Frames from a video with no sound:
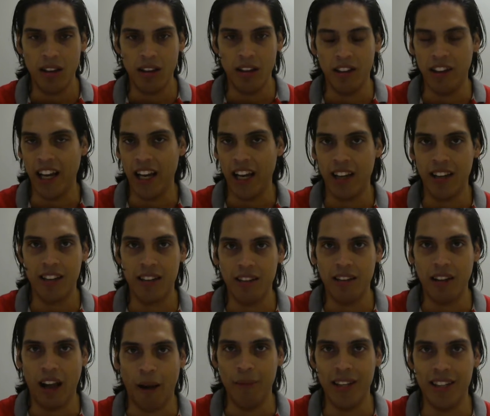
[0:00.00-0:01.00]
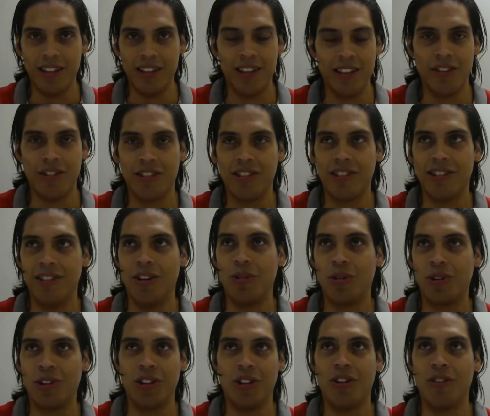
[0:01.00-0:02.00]
And I mean, there's no
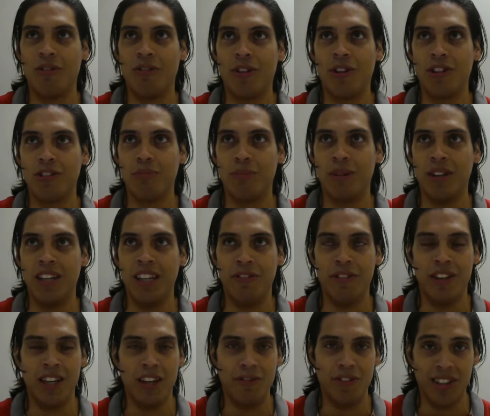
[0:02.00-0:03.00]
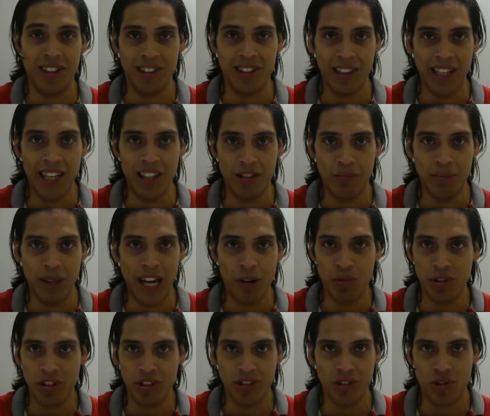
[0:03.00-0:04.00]
clearer verse, but even if he slays me, I
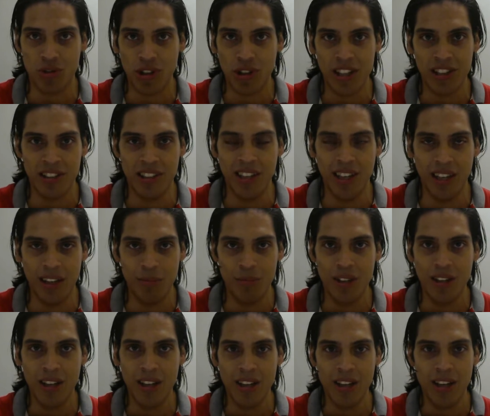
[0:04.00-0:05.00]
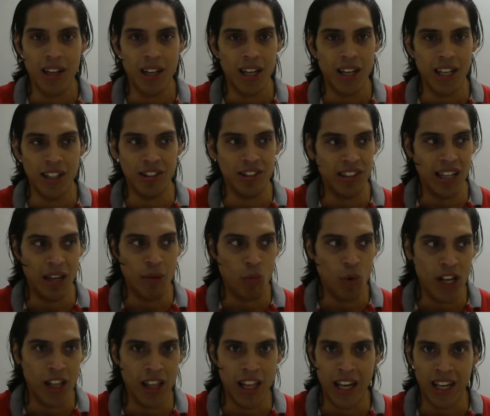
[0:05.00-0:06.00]
will still trust in him. In the same
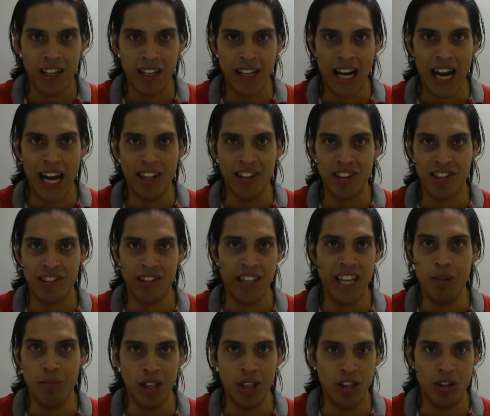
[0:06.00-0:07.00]
way, like God has slayed me.